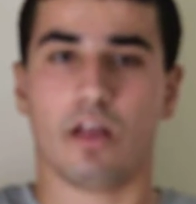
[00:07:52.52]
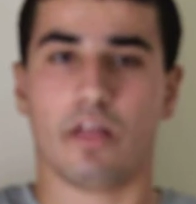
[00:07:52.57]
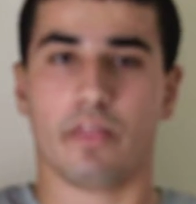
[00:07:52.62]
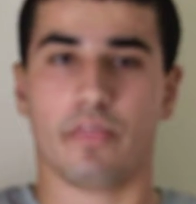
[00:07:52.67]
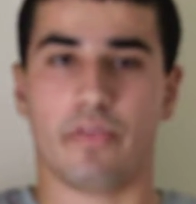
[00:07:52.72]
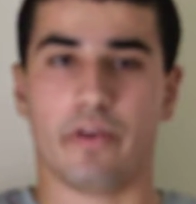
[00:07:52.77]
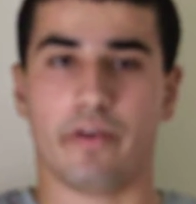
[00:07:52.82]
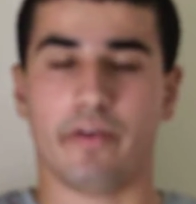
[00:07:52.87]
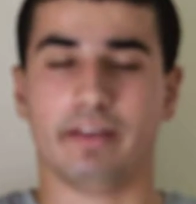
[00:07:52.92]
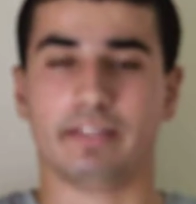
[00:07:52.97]

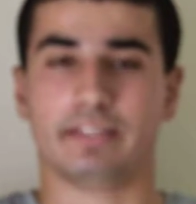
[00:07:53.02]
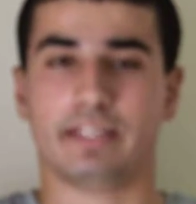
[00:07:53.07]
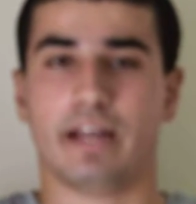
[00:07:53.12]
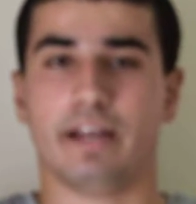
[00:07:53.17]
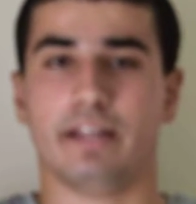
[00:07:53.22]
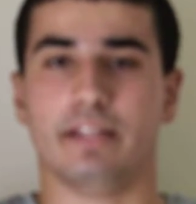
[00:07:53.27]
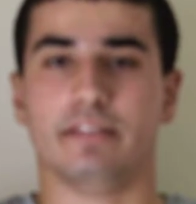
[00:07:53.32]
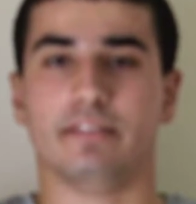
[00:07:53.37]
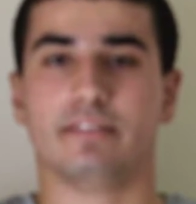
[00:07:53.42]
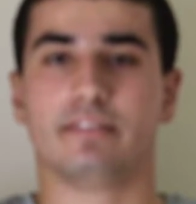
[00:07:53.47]
there is
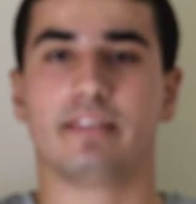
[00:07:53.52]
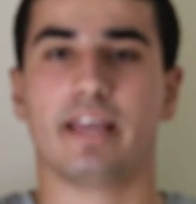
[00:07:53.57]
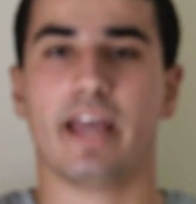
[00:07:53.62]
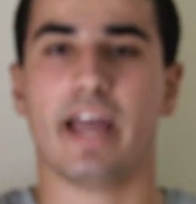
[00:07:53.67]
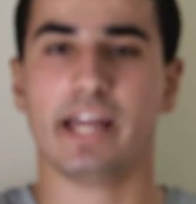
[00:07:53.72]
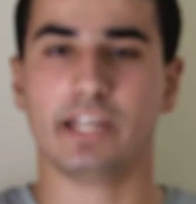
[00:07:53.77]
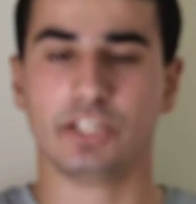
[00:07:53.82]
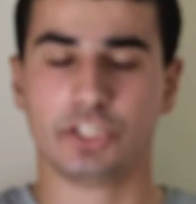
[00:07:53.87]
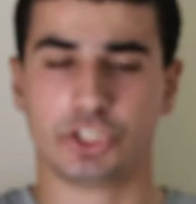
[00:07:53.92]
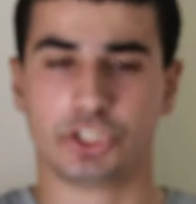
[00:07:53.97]
an
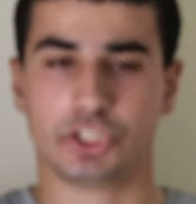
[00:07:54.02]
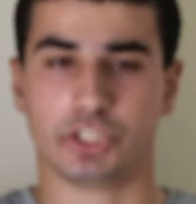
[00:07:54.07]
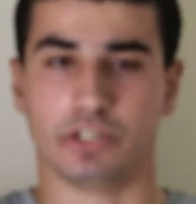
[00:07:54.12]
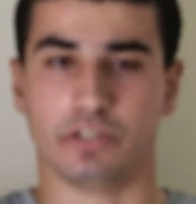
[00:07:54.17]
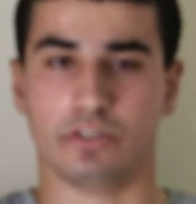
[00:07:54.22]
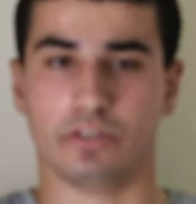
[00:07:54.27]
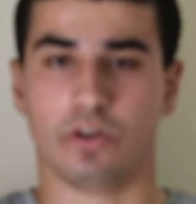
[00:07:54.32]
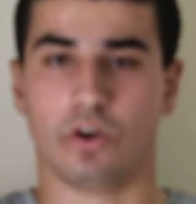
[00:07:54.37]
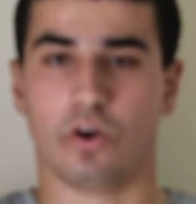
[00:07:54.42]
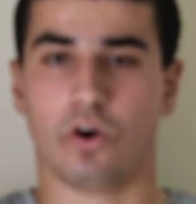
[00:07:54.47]

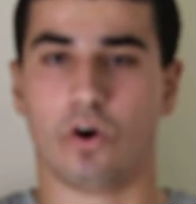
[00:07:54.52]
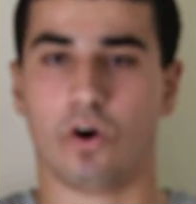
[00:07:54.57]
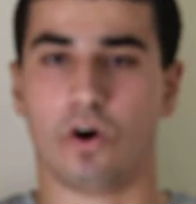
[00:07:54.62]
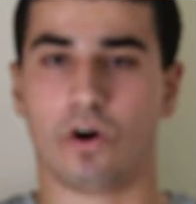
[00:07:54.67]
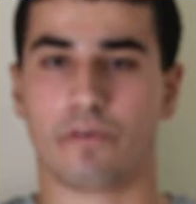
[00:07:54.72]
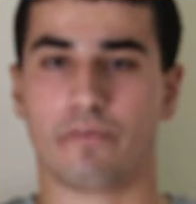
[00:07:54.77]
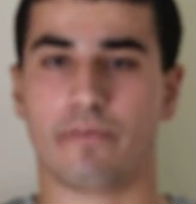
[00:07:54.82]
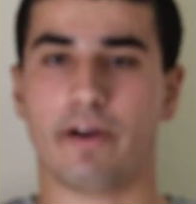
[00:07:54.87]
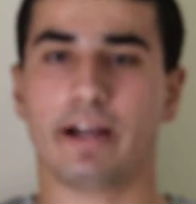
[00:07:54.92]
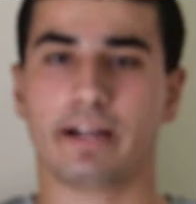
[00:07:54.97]
intention
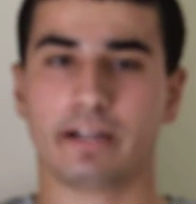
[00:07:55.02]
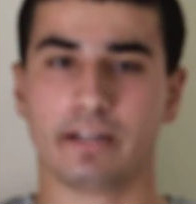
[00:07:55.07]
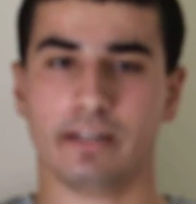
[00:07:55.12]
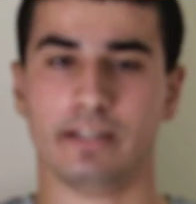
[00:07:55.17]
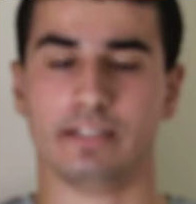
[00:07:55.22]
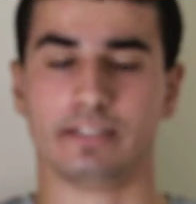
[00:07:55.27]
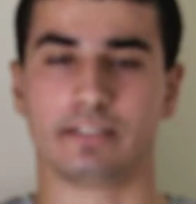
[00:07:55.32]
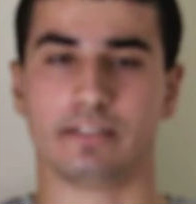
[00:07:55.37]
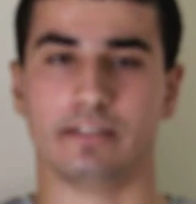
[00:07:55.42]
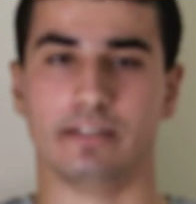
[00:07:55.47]
or
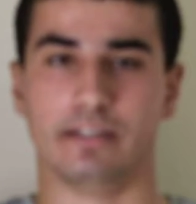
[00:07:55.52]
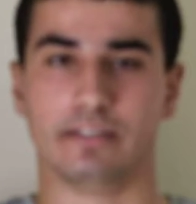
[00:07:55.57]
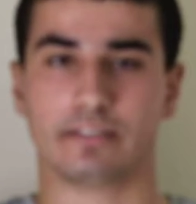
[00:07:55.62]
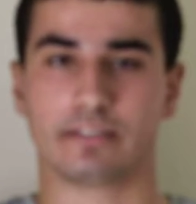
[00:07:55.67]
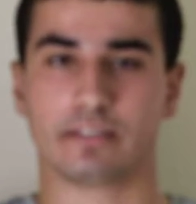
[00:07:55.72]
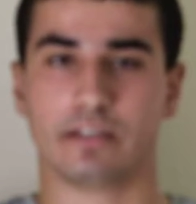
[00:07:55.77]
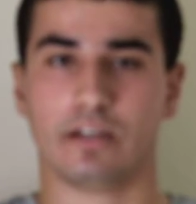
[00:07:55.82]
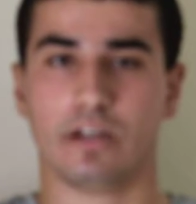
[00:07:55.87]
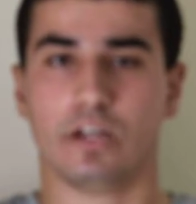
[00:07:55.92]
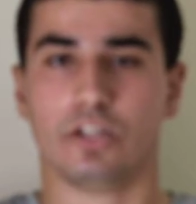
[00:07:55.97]

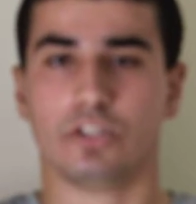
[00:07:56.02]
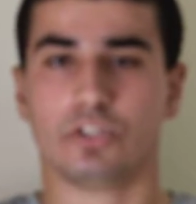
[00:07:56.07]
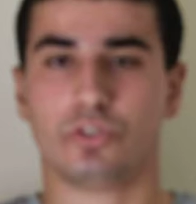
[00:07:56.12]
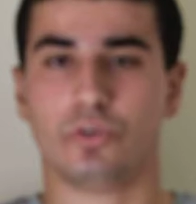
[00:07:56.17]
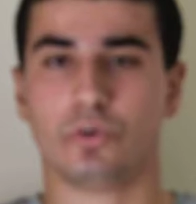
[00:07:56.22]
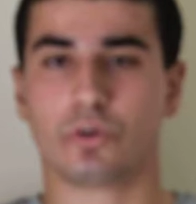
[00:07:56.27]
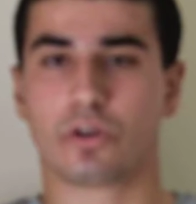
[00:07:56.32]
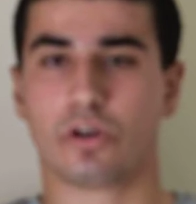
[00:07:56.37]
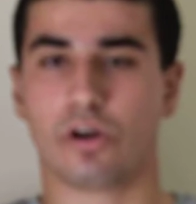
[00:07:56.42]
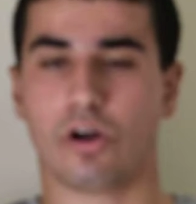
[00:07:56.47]
recklessness
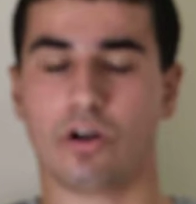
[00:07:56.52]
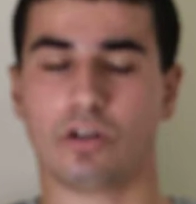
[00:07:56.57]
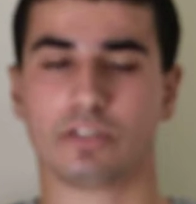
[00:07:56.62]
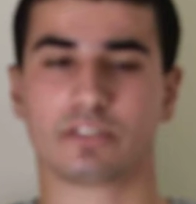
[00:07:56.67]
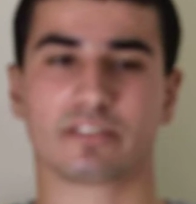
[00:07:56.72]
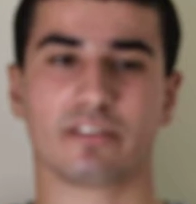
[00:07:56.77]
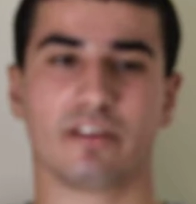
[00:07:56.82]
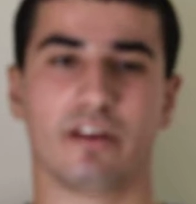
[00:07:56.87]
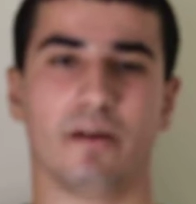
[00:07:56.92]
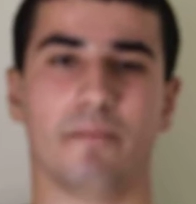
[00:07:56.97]
to cause